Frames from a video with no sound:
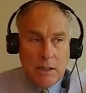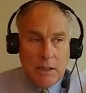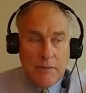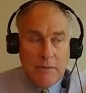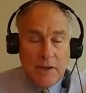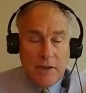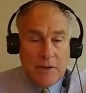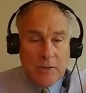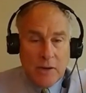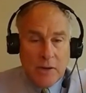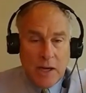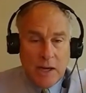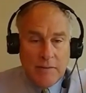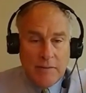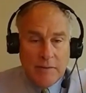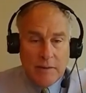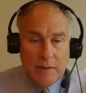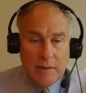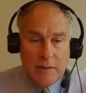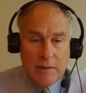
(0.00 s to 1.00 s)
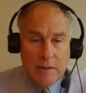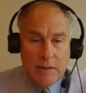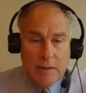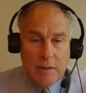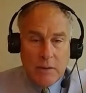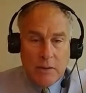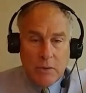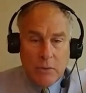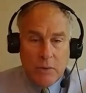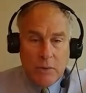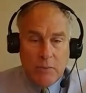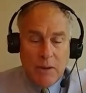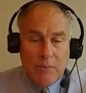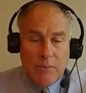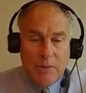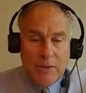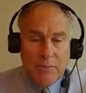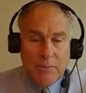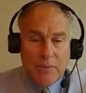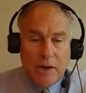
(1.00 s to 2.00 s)
if they drive,
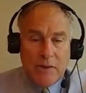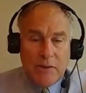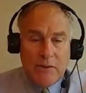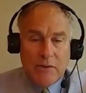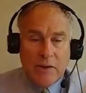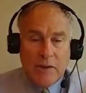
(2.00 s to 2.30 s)
remember the price